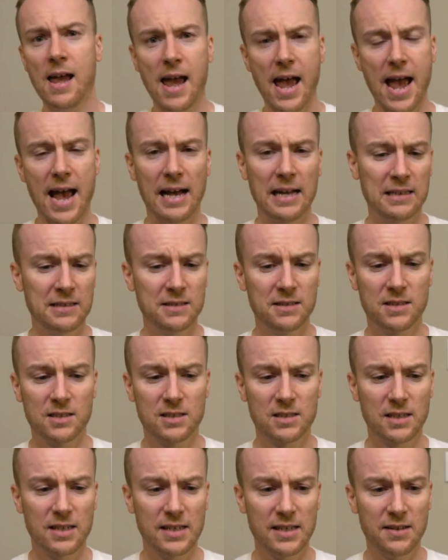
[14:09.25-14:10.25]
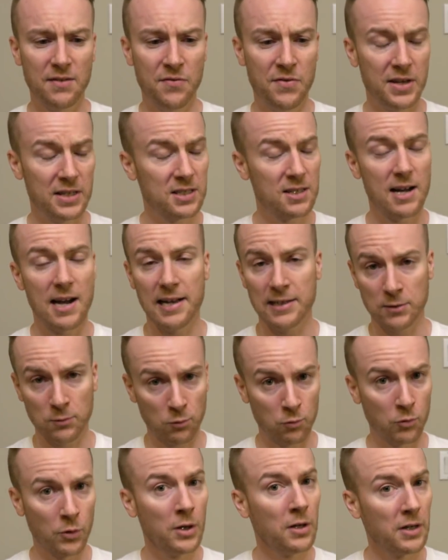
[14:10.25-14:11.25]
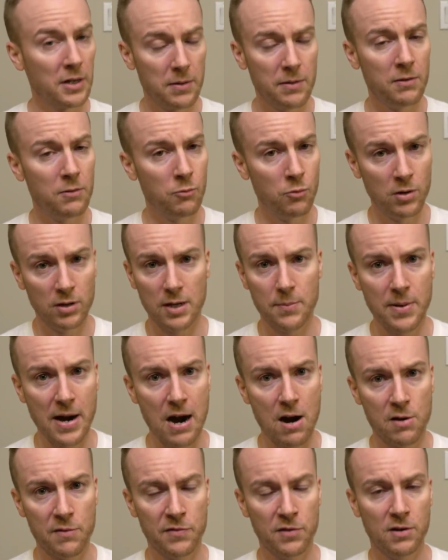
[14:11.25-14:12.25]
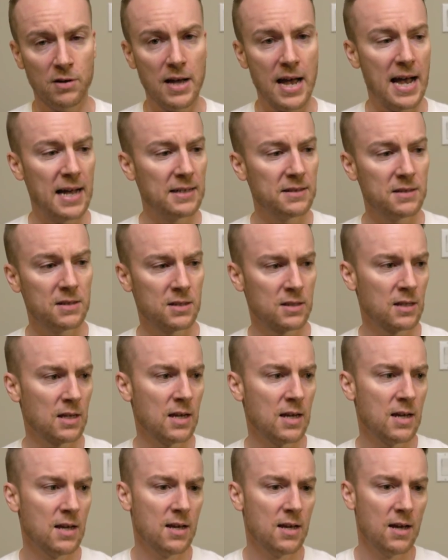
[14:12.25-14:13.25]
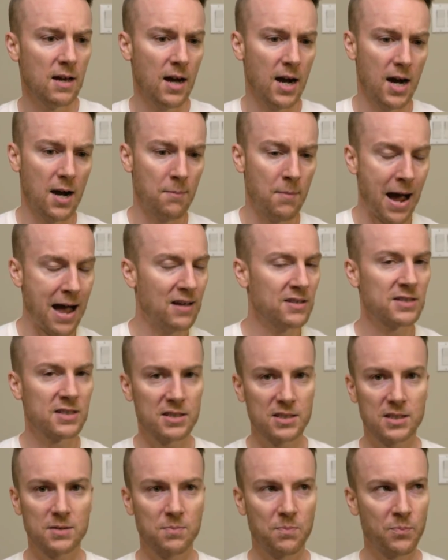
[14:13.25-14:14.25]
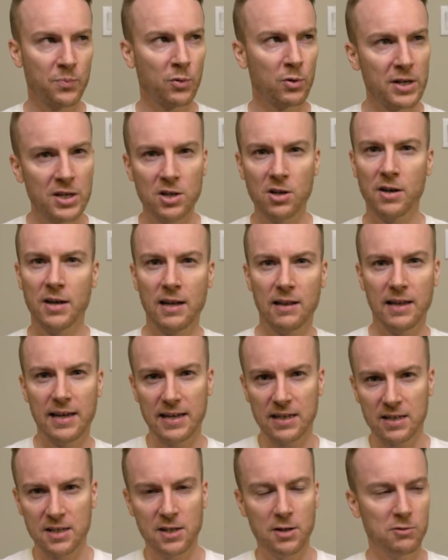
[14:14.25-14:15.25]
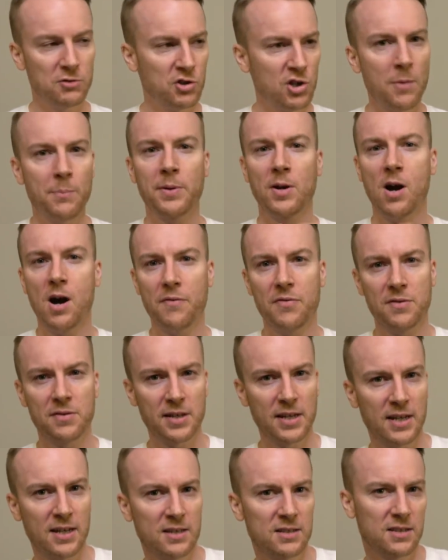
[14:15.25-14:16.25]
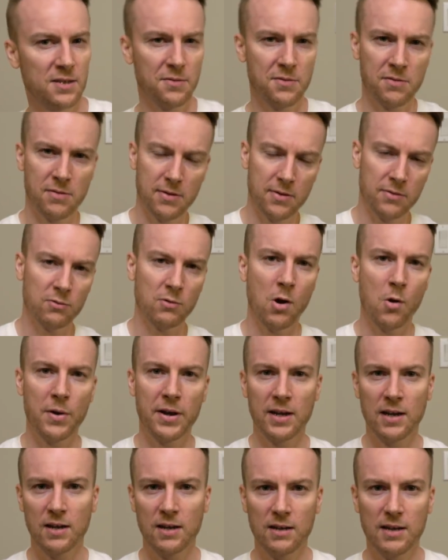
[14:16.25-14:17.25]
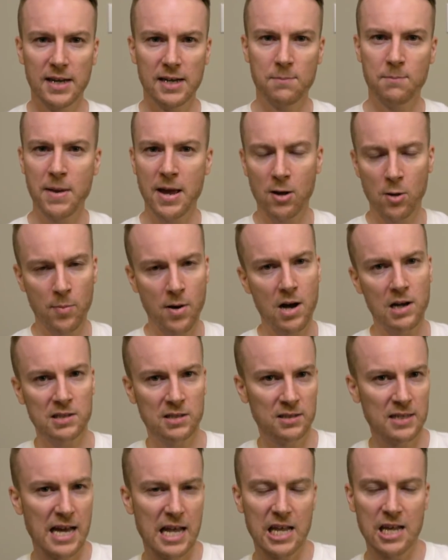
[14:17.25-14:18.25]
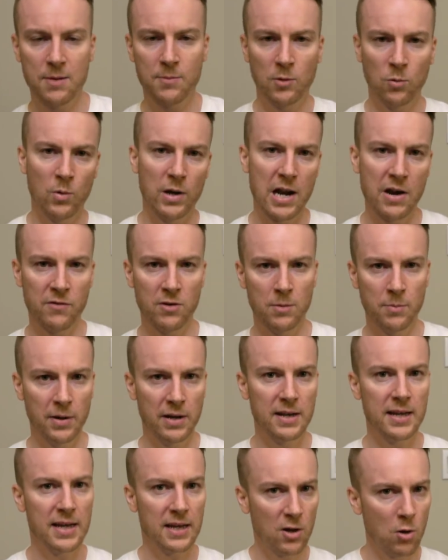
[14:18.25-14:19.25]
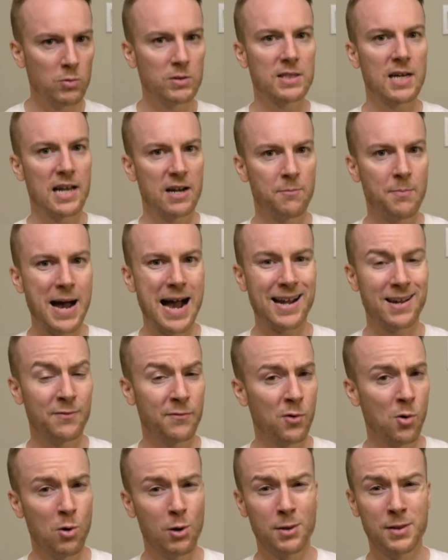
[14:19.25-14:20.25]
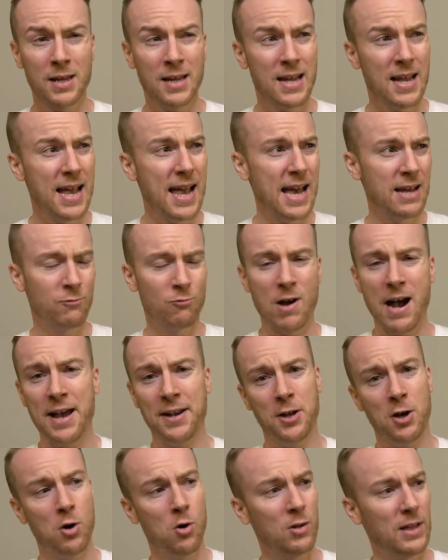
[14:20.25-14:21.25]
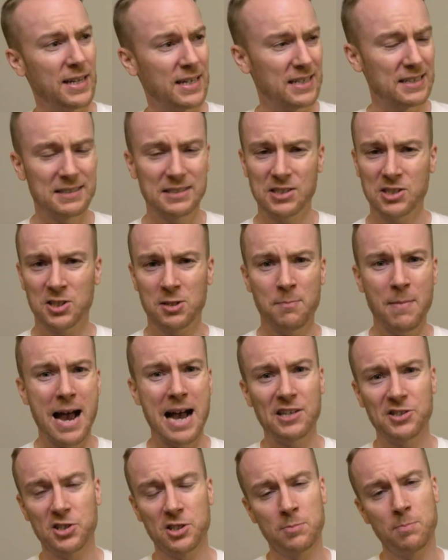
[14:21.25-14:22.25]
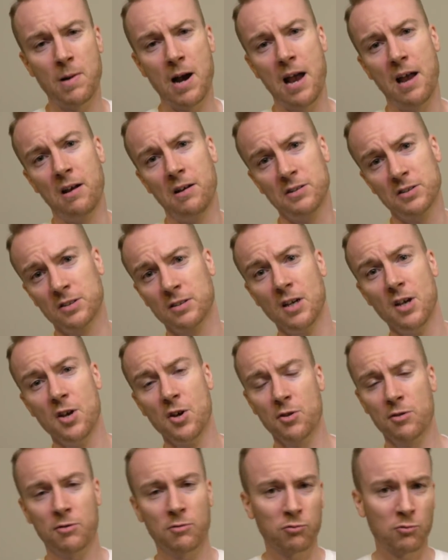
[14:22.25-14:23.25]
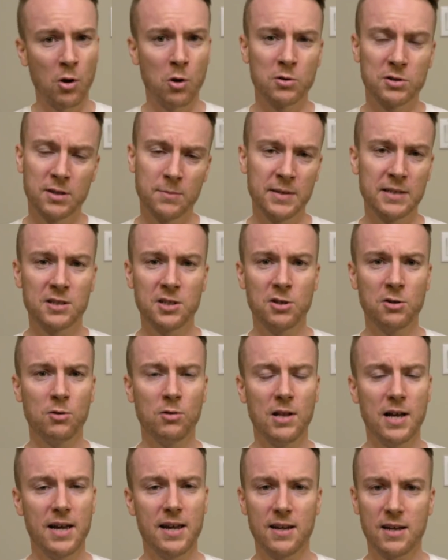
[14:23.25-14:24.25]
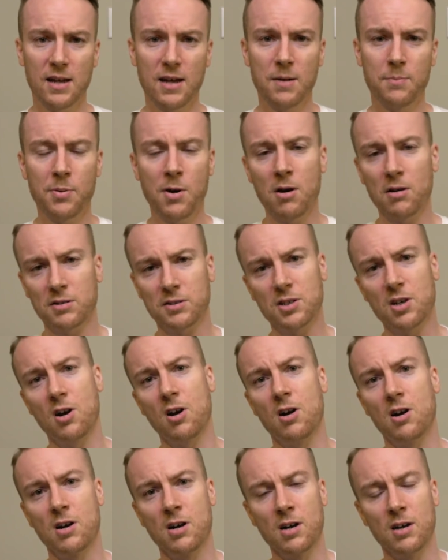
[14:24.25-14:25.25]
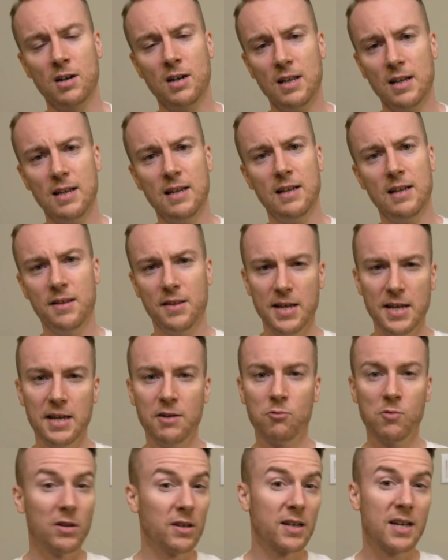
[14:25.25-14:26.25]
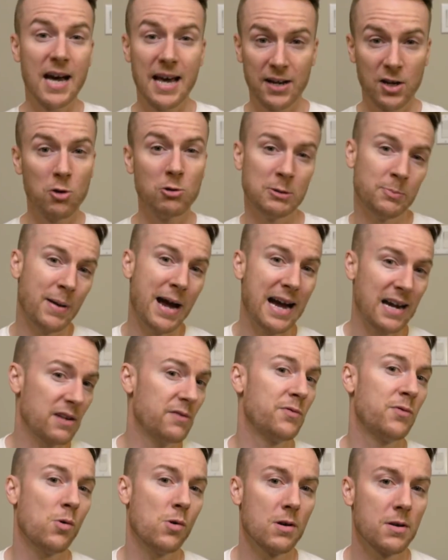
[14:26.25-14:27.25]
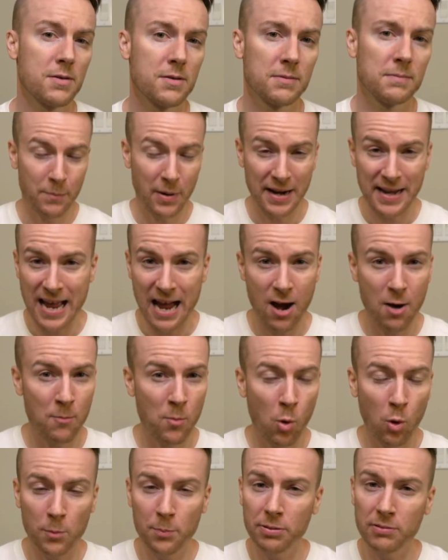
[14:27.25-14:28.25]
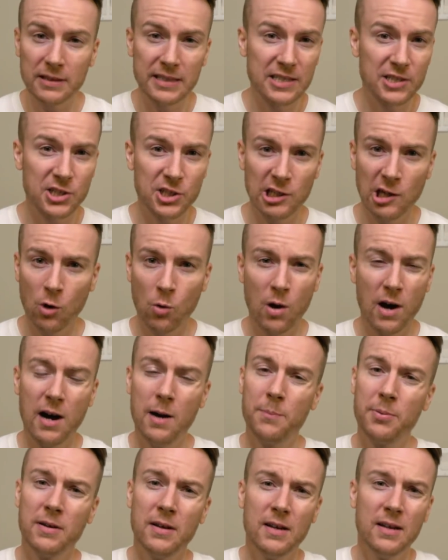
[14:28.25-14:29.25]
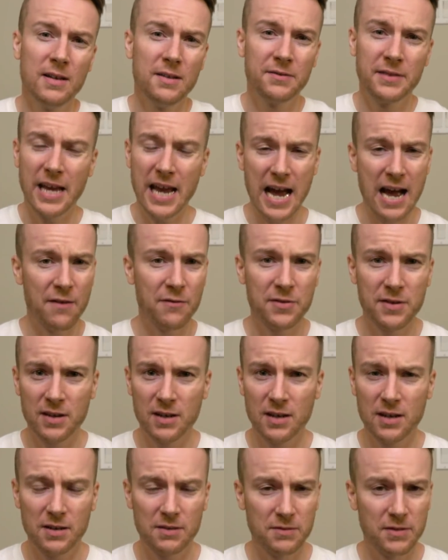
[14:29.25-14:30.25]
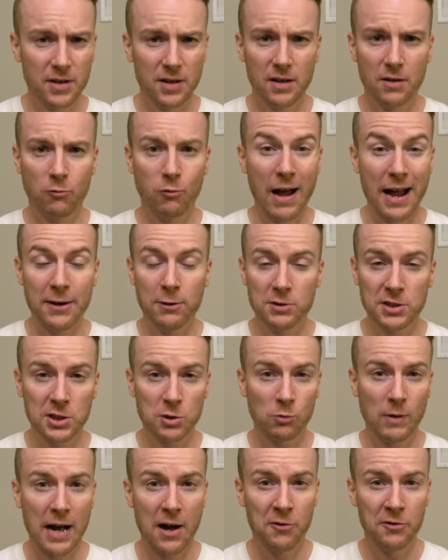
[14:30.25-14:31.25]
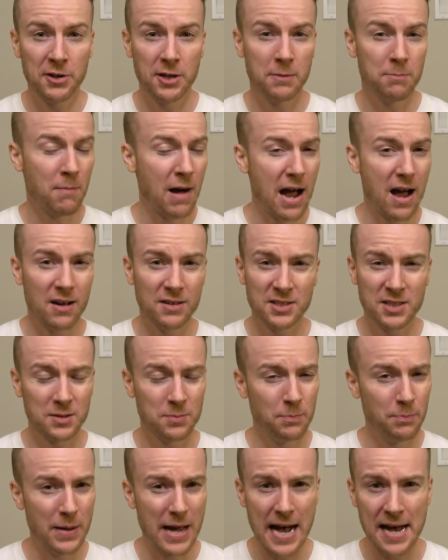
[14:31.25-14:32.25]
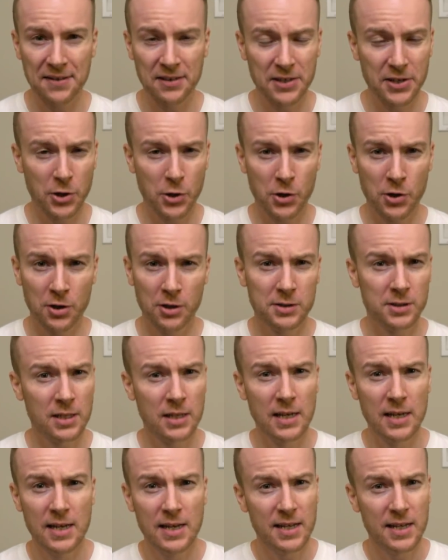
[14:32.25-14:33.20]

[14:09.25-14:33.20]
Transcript: And this guy is really, really powerful. And Miles is pretty good at like, you know, jumping off of things and throwing like mailboxes at him or whatever, but it goes kind of back and forth. And Rhino like smashes Miles, throws him into like a parked car. It really kind of goes back and forth. By now, more police show up. They have the Rhino surrounded. Miles is badly hurt.